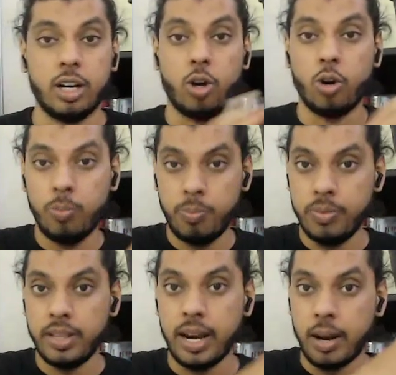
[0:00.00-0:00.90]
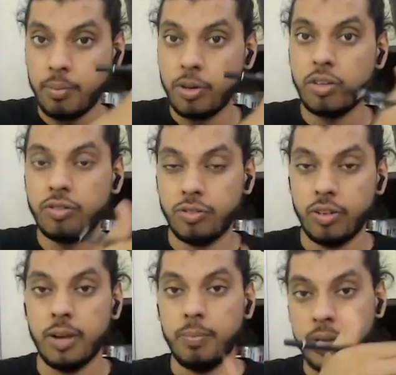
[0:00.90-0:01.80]
group, the number of
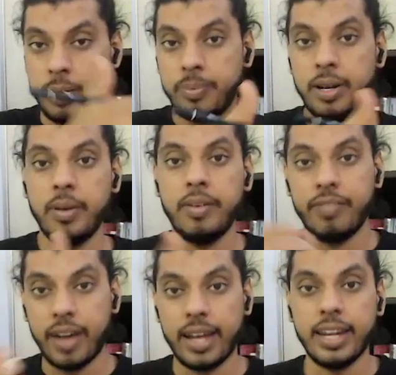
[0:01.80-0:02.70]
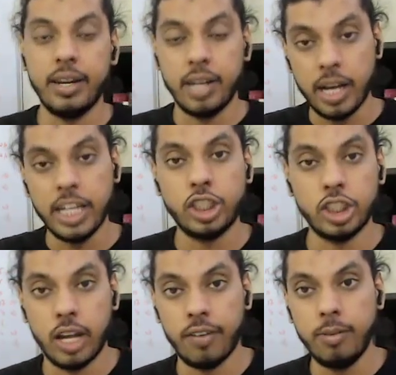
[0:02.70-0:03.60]
people may vary in
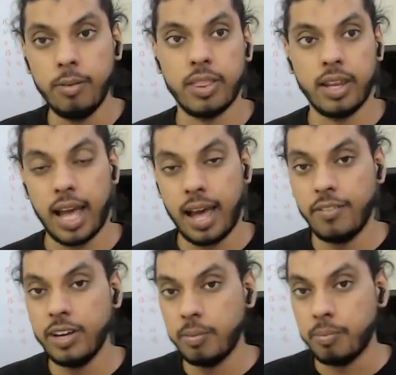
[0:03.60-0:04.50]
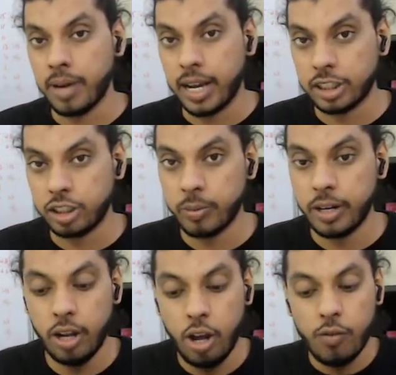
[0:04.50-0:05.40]
each level, but then having a
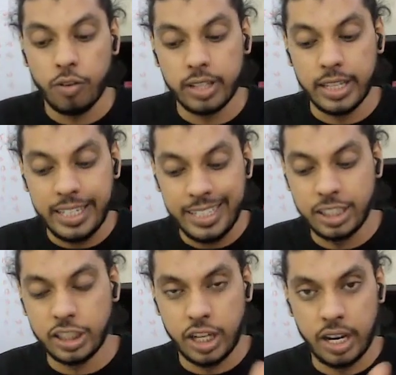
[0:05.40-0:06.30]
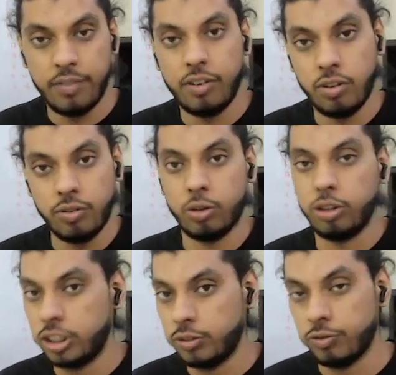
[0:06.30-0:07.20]
mastermind for each level of
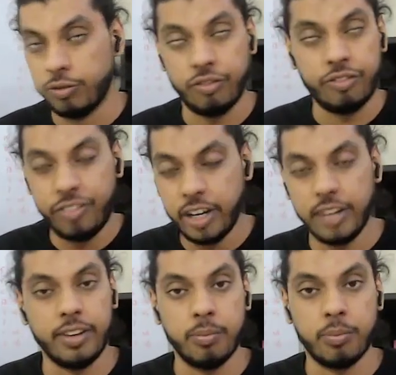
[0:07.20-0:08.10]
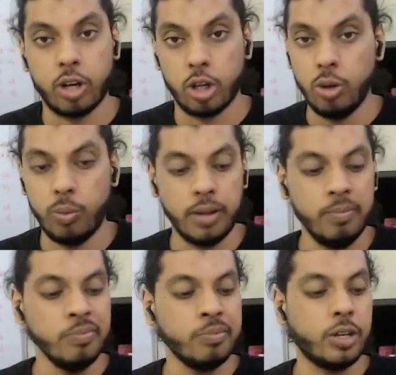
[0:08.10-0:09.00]
coach is very, very important. You know why?
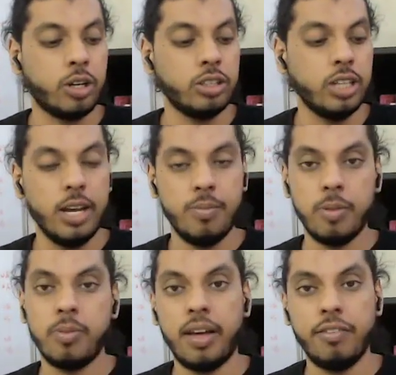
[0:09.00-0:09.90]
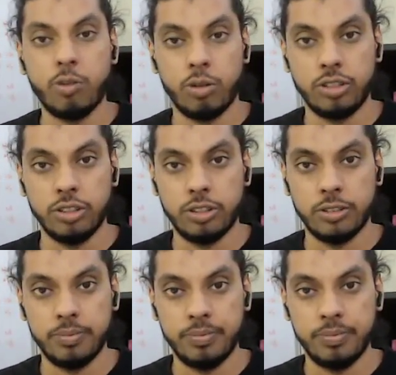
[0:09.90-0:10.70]
Because people have questions,